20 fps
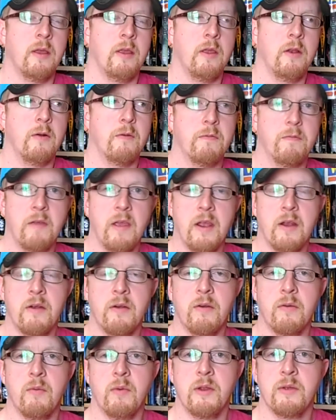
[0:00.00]
you know,
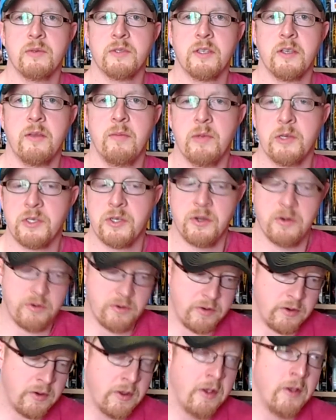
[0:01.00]
Vader when he was a
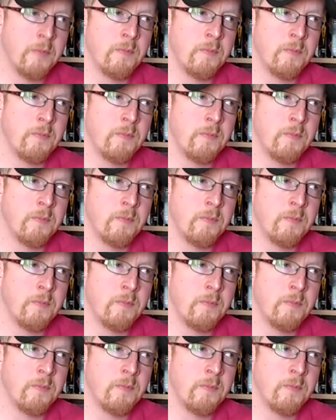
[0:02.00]
commissioner, and